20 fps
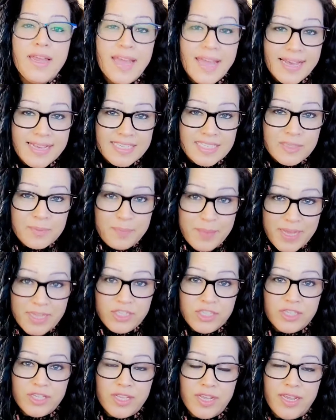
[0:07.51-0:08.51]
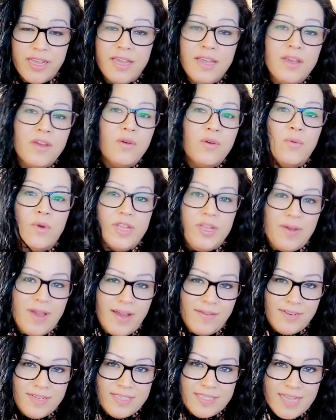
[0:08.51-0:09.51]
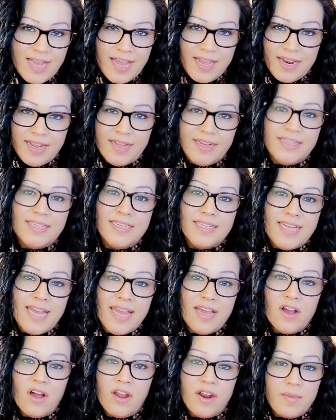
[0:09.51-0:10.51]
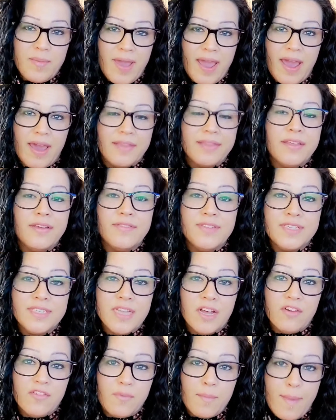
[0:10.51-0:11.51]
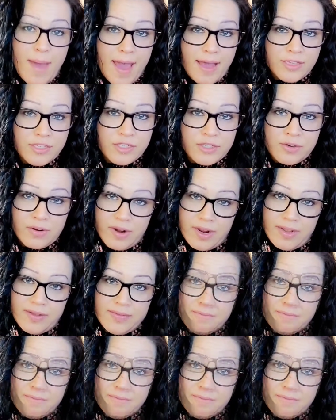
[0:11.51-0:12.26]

especially when you have decided to take on a path of self-mastery.